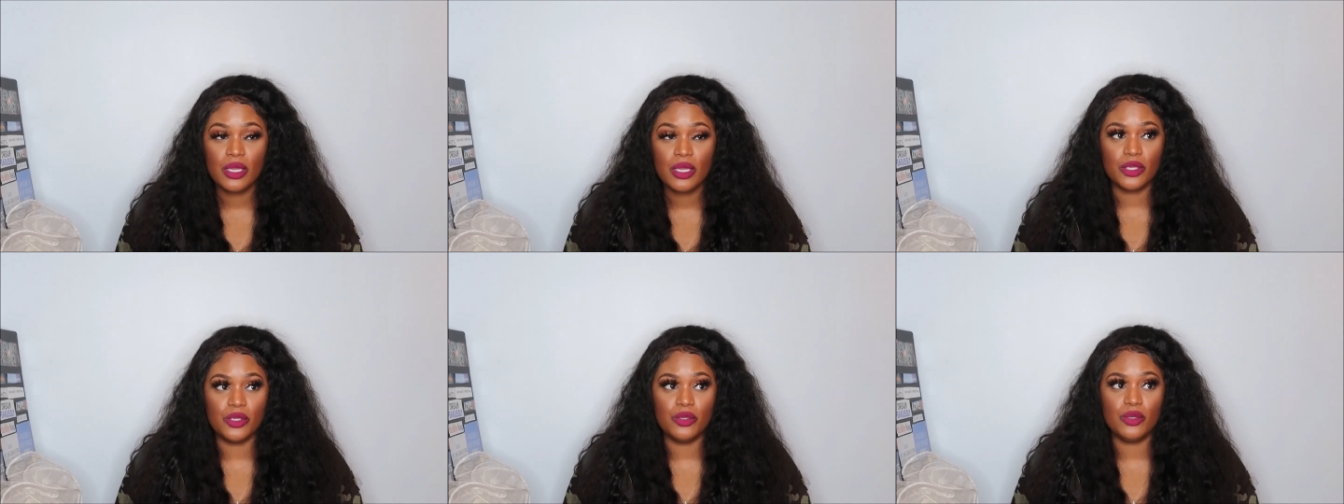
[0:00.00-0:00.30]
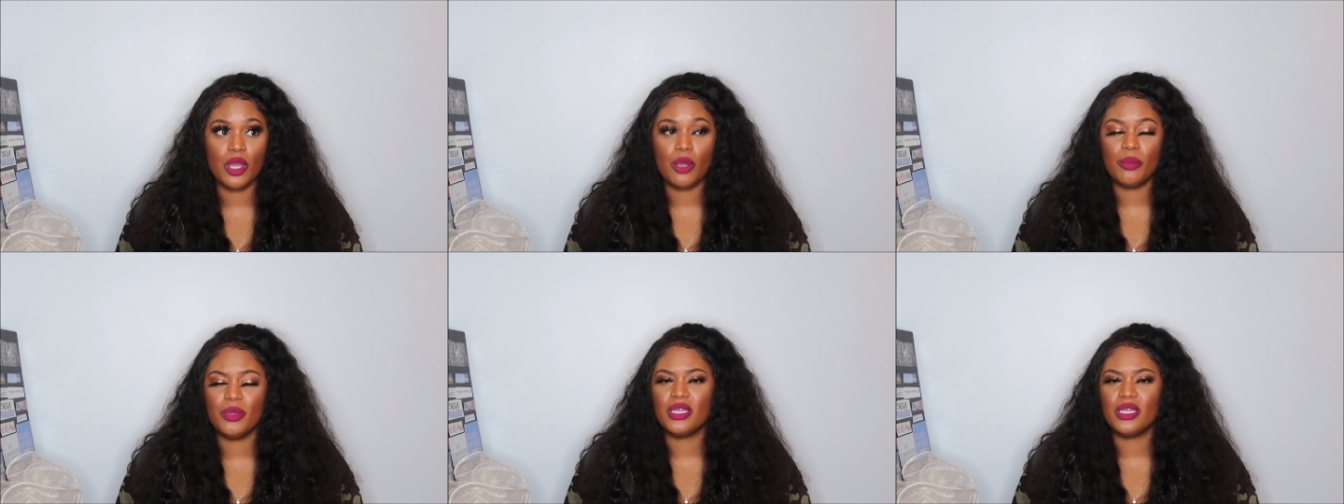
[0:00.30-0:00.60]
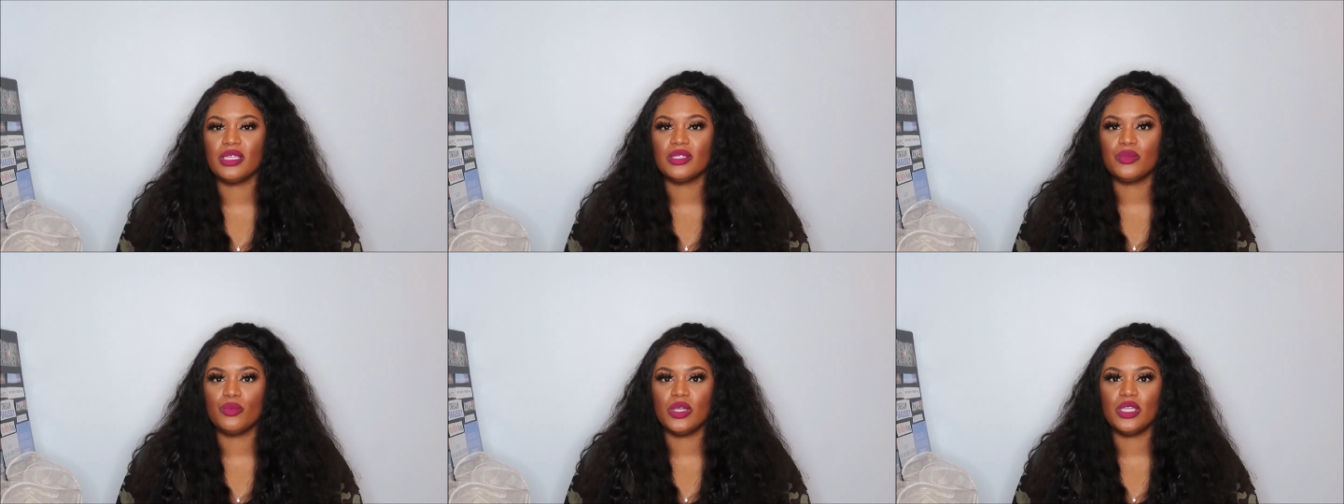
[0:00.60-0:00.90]
You know,
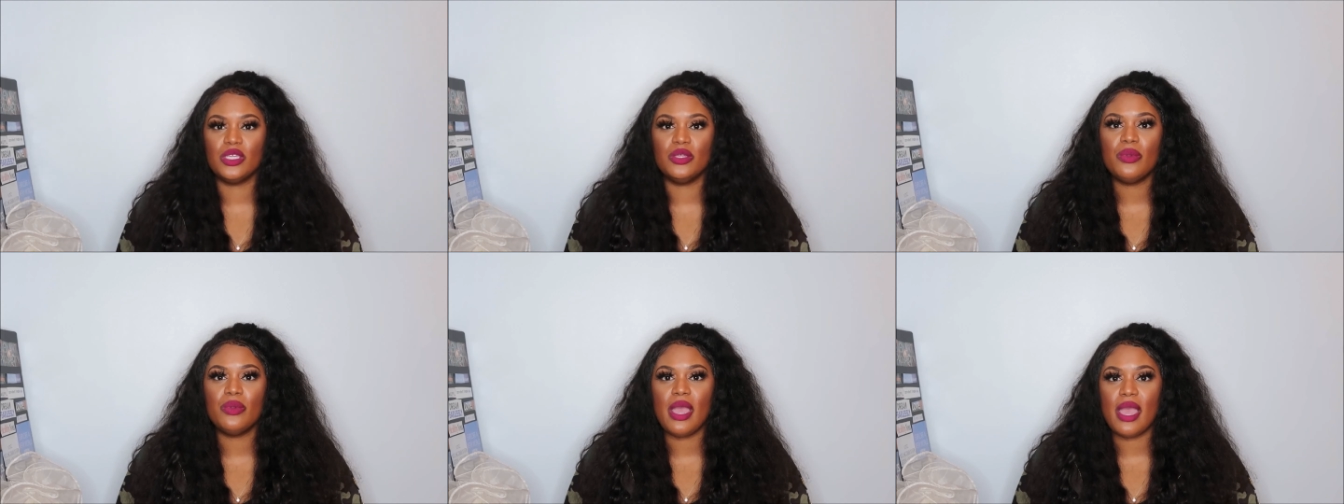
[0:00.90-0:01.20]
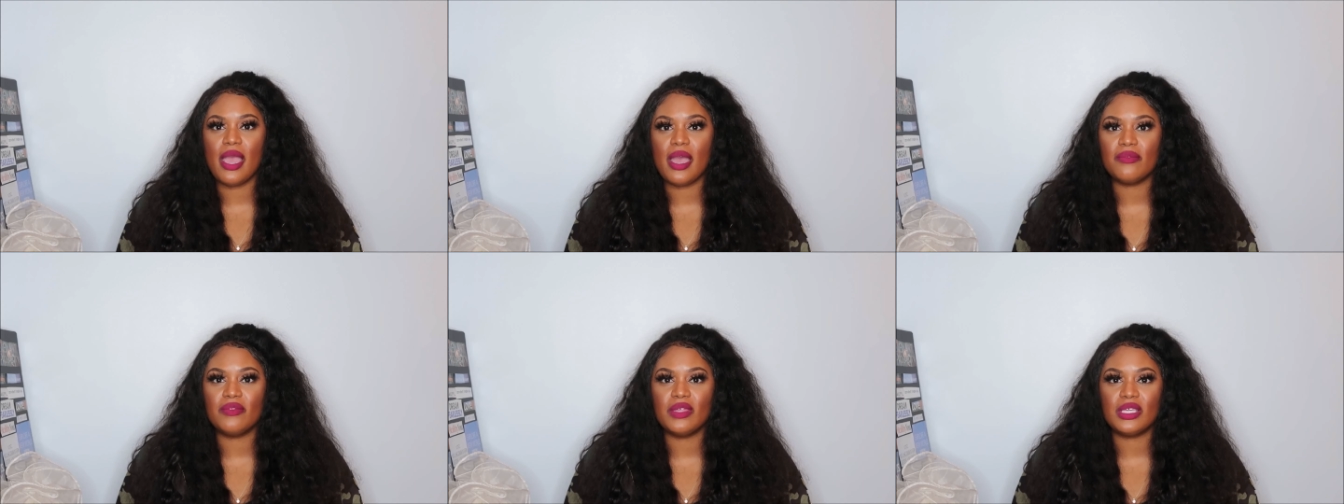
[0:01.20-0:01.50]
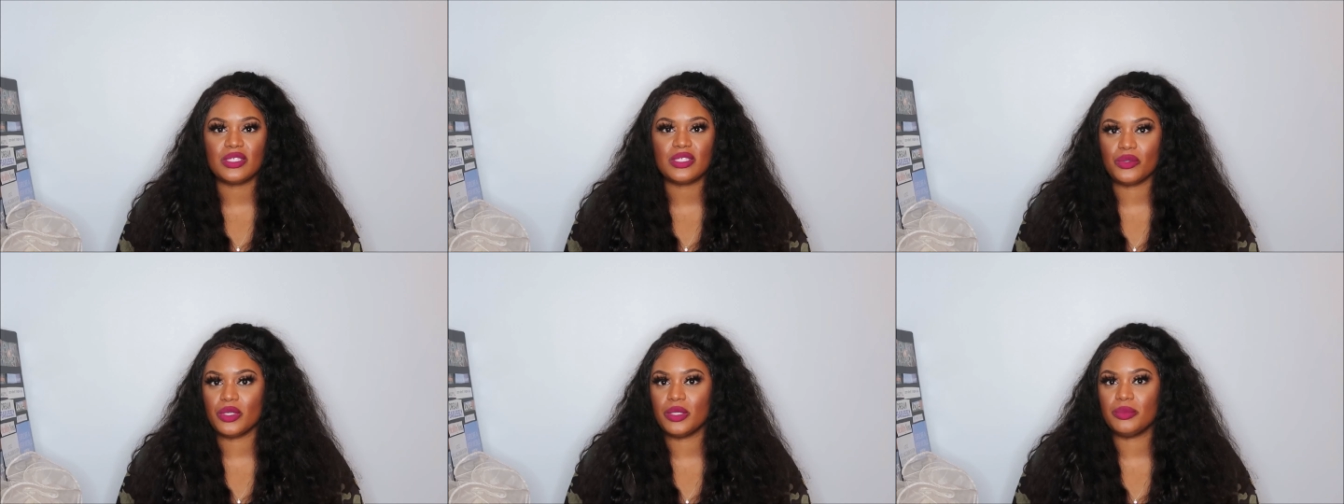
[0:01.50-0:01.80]
because when you have
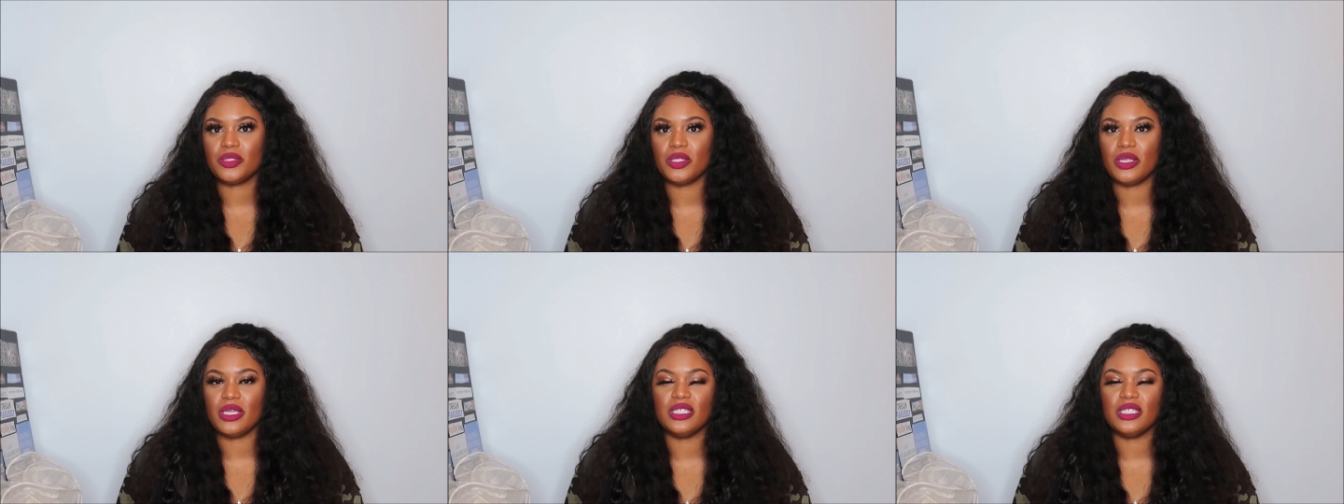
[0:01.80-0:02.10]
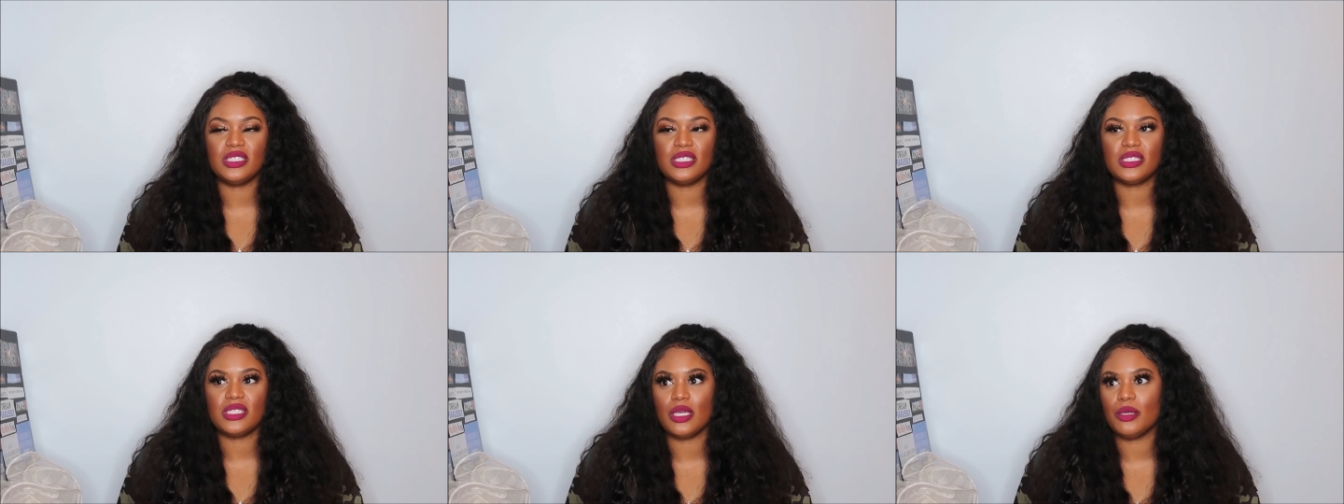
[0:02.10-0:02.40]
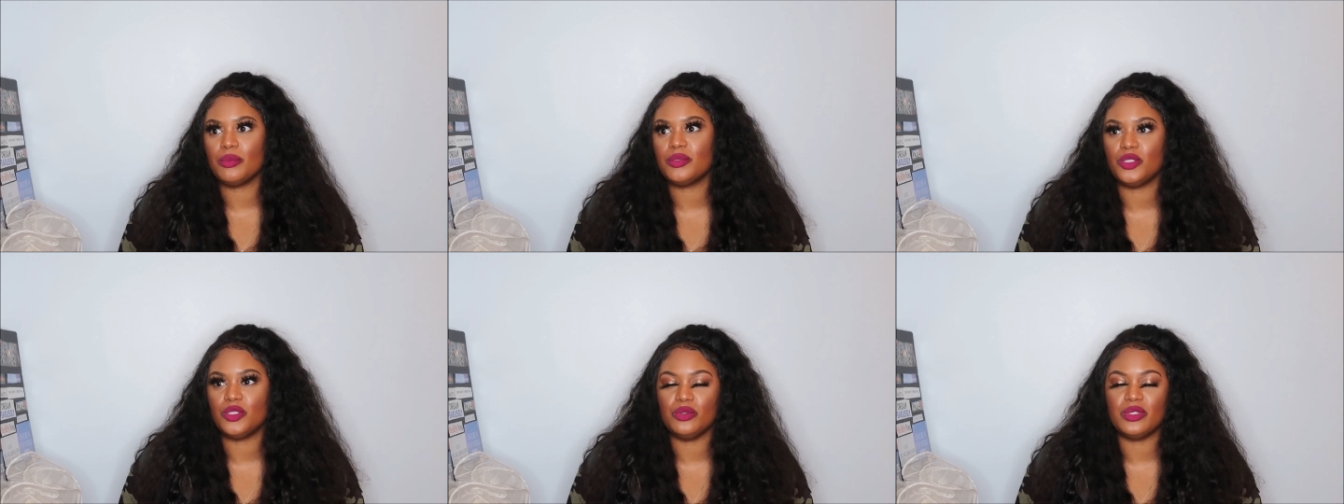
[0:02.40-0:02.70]
that scripture, it just
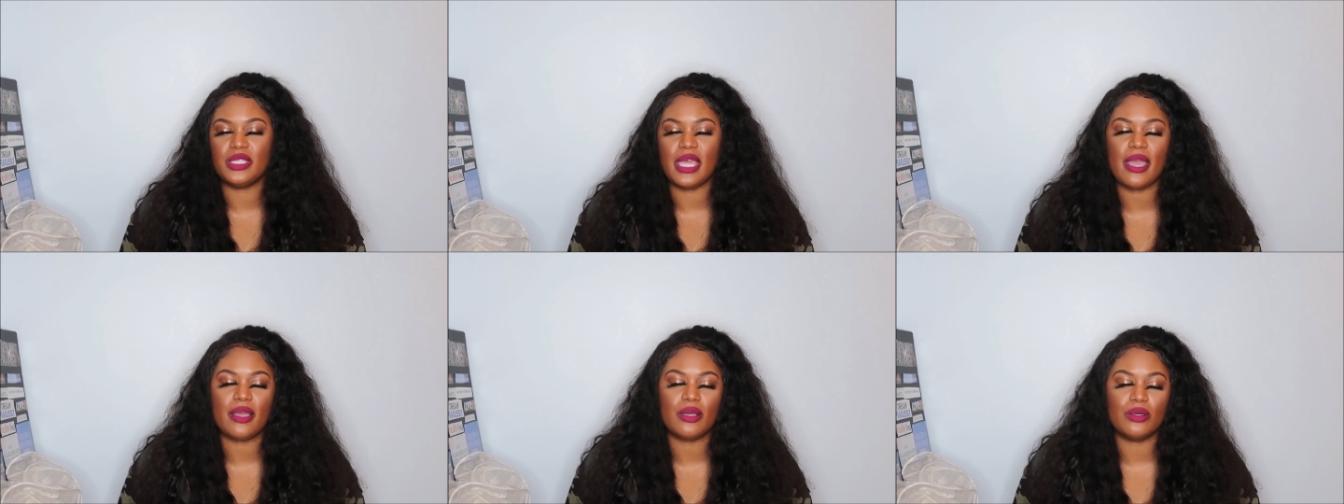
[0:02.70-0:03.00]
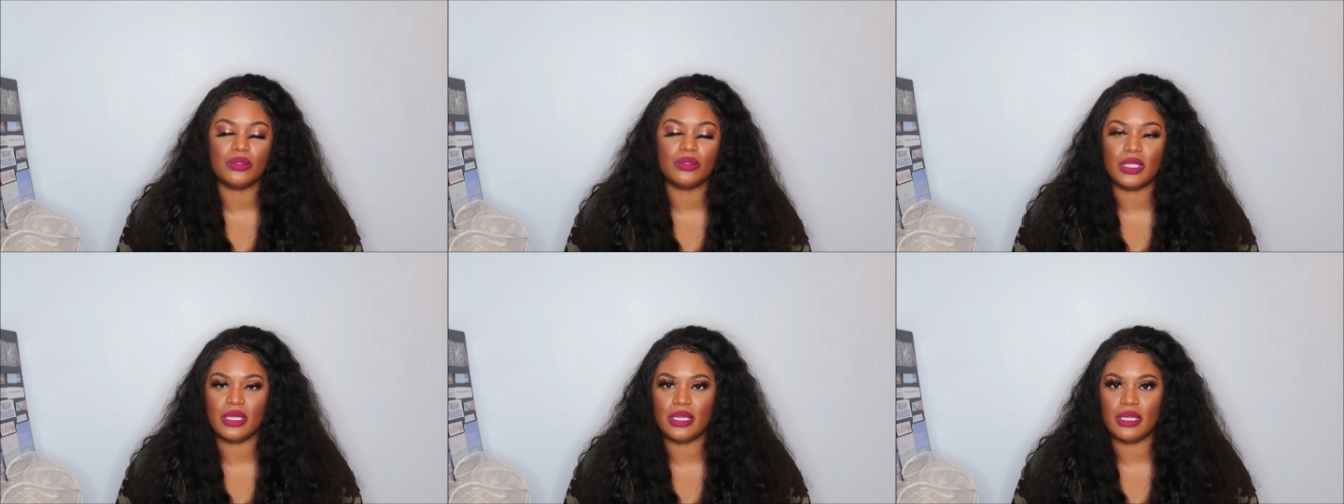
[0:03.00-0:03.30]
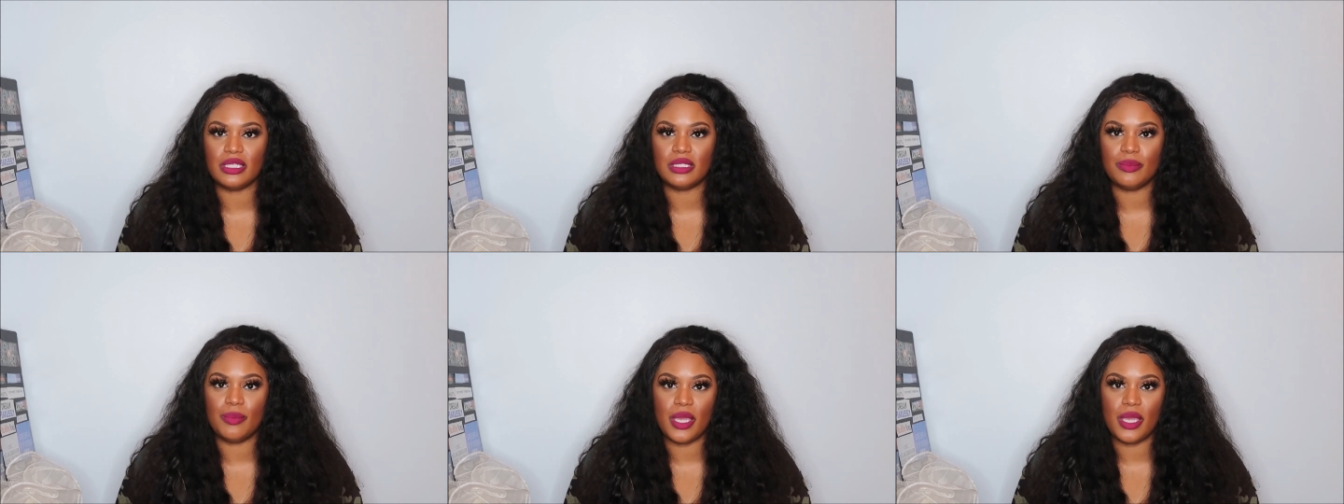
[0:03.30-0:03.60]
helps you tackle
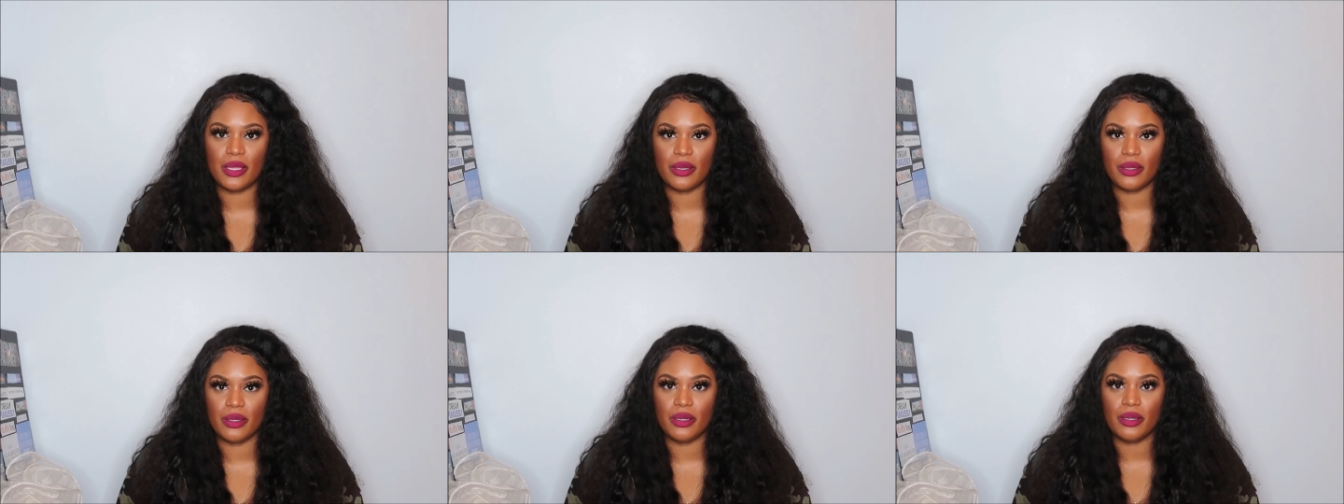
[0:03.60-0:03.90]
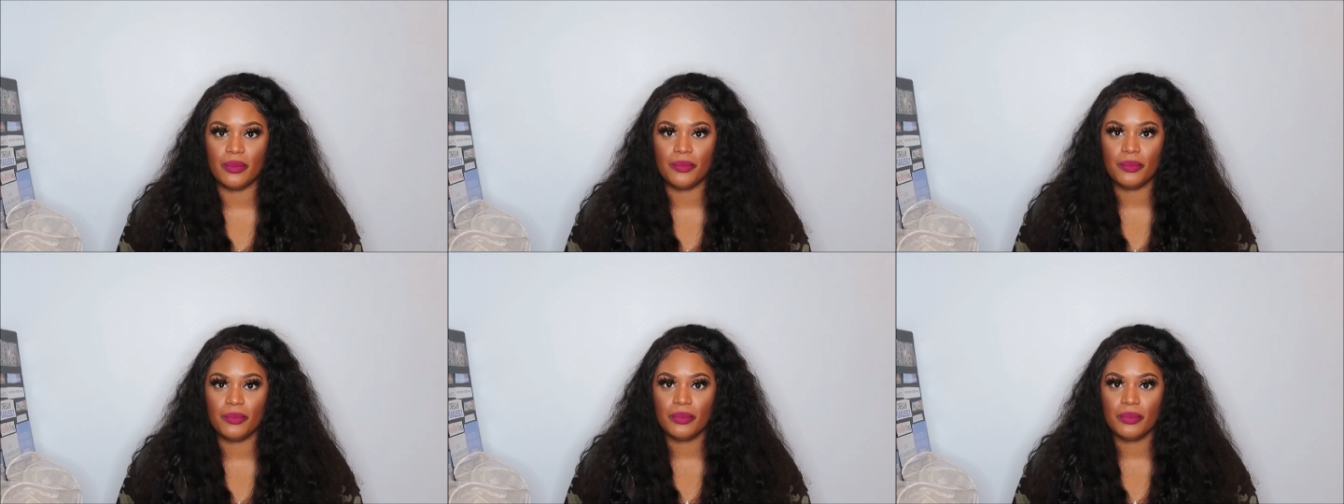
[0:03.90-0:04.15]
things better.